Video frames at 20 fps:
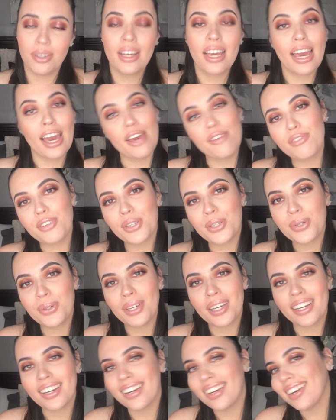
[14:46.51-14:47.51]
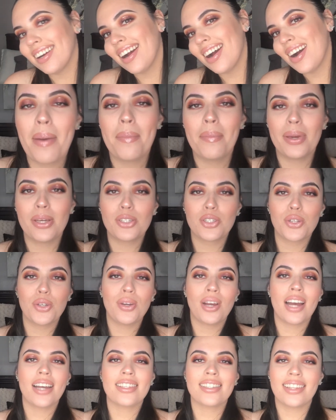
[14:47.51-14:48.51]
If you're new here, make sure you
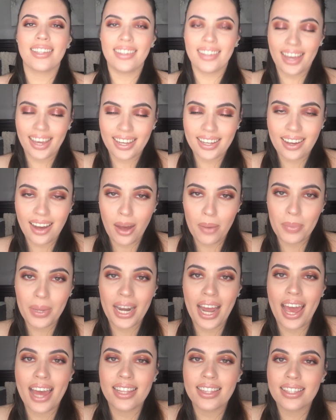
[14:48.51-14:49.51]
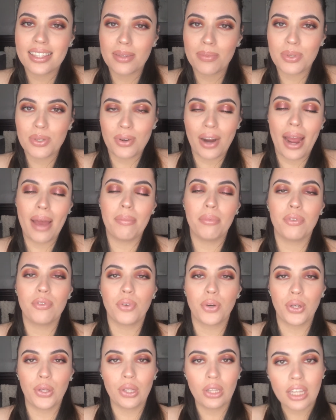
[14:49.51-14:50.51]
guys like, comment, and subscribe before
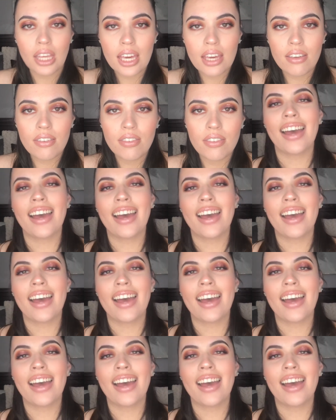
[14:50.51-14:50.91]
you leave.